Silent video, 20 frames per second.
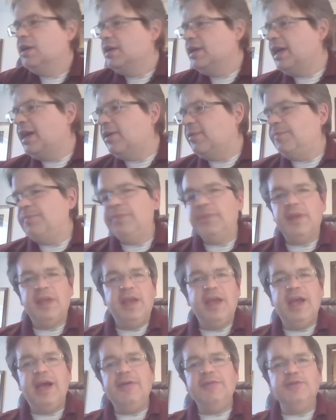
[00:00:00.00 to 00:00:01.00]
Now,
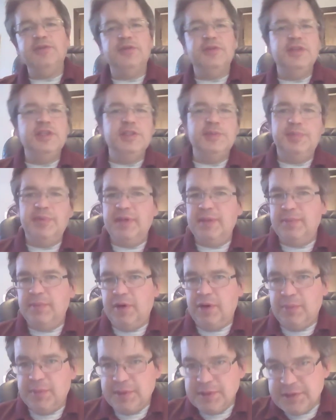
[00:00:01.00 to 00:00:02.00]
after these big
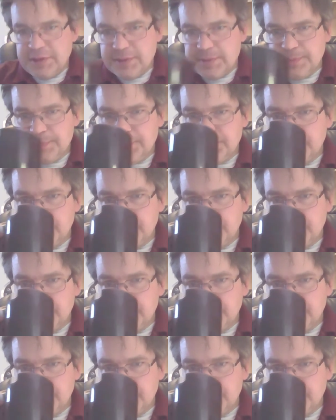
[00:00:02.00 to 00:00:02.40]
moments,